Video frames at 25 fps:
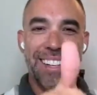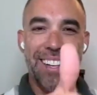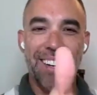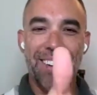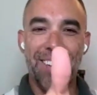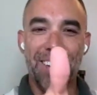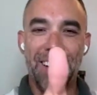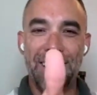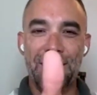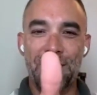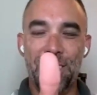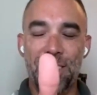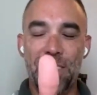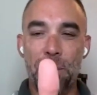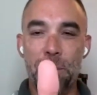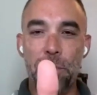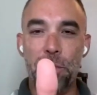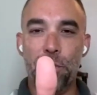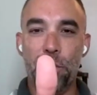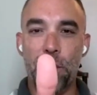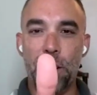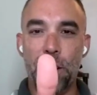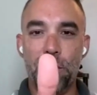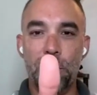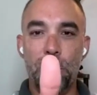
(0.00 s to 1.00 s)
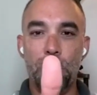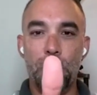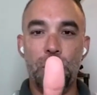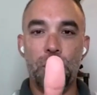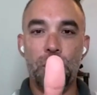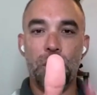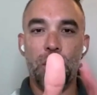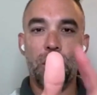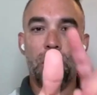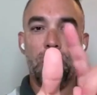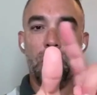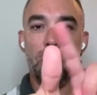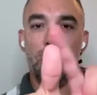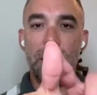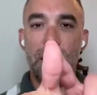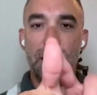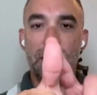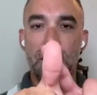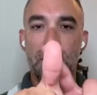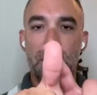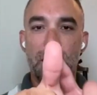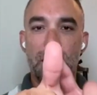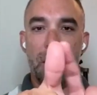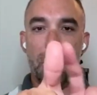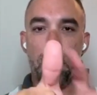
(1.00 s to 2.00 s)
All right, your thumb in front of you, and you're going to look
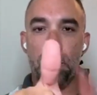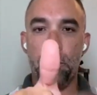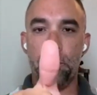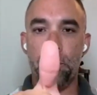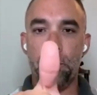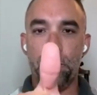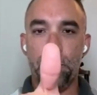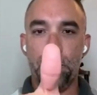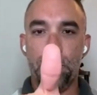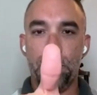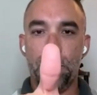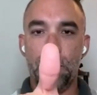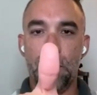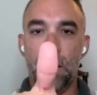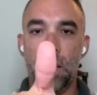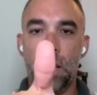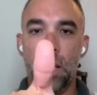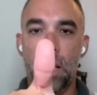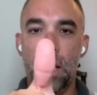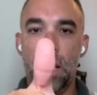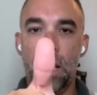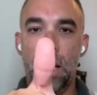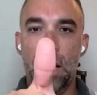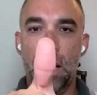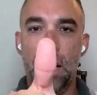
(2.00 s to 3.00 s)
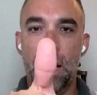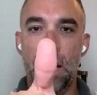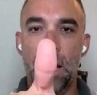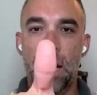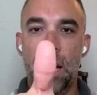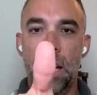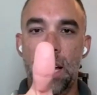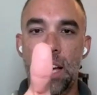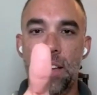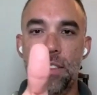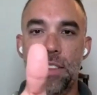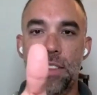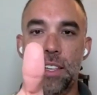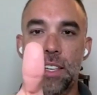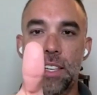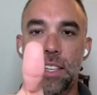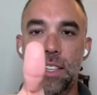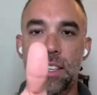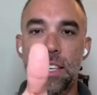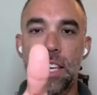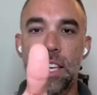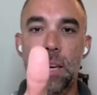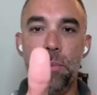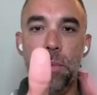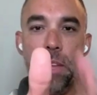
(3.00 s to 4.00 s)
at the thumb. And then
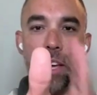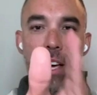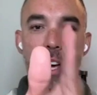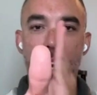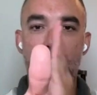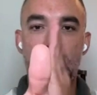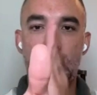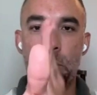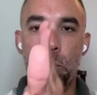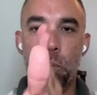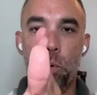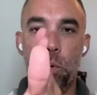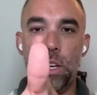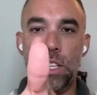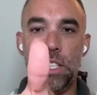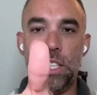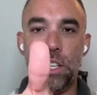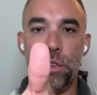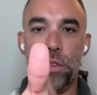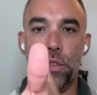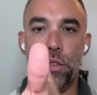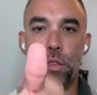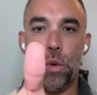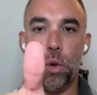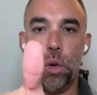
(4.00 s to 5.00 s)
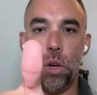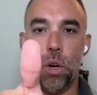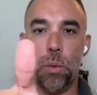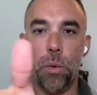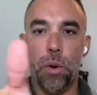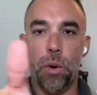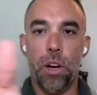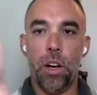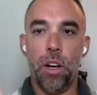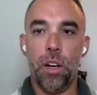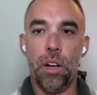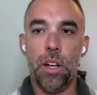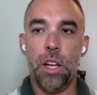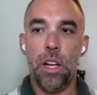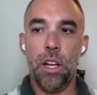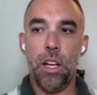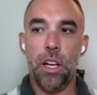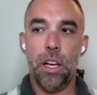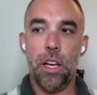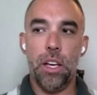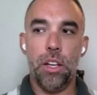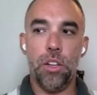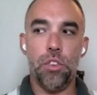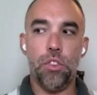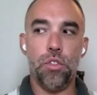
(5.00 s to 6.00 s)
keep the head pointing forward
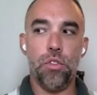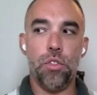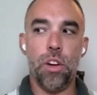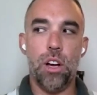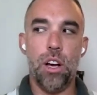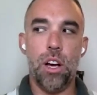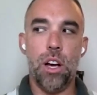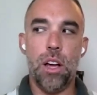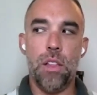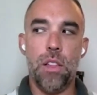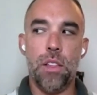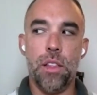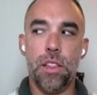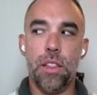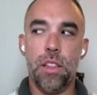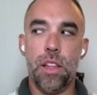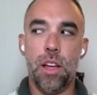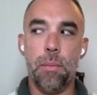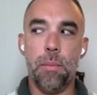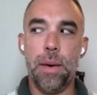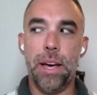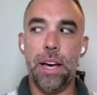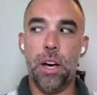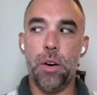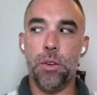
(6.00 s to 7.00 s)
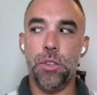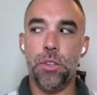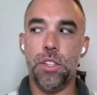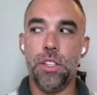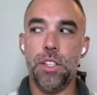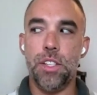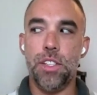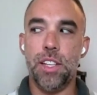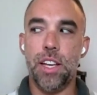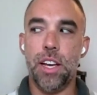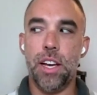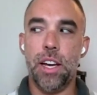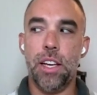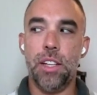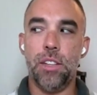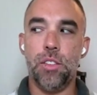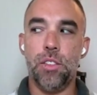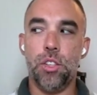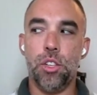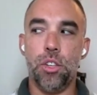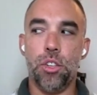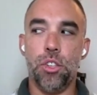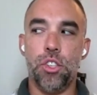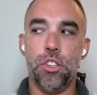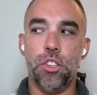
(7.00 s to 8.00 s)
and draw the thumb out to the side
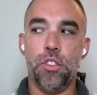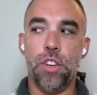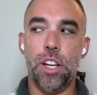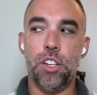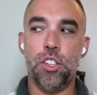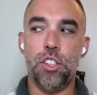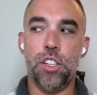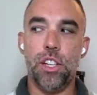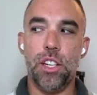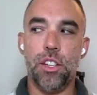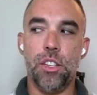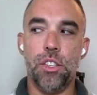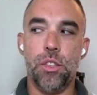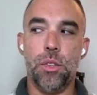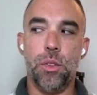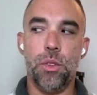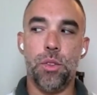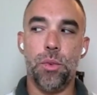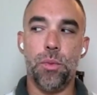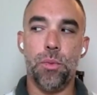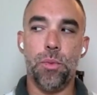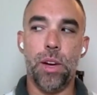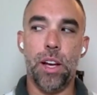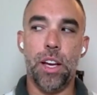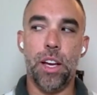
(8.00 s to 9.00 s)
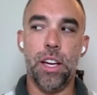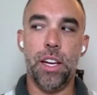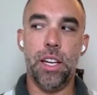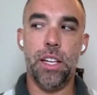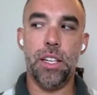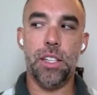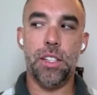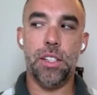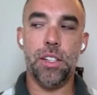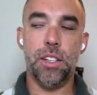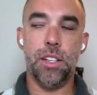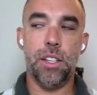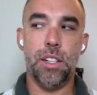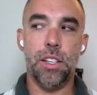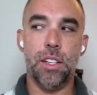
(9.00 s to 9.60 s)
so you're stretching to the right